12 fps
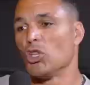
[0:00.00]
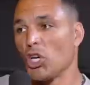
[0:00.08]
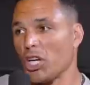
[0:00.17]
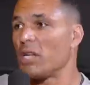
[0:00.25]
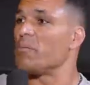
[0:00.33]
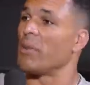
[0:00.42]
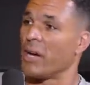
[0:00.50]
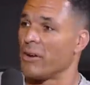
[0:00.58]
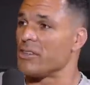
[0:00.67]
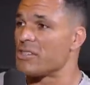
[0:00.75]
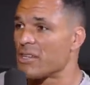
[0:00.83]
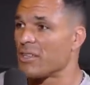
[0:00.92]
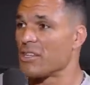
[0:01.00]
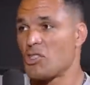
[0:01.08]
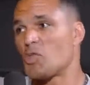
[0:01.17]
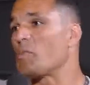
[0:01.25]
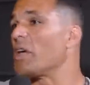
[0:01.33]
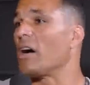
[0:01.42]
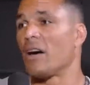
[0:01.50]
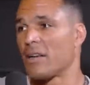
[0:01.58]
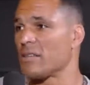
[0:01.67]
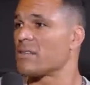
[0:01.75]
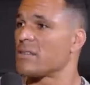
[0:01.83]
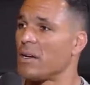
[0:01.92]
looking at marriage. Let's just be
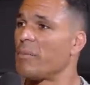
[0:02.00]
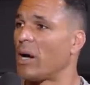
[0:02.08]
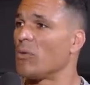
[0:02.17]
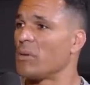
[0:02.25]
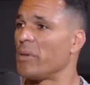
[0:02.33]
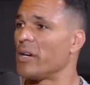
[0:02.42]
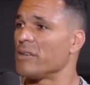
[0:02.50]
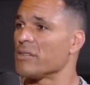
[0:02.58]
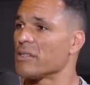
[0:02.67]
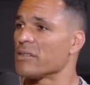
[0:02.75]
honest about what marriage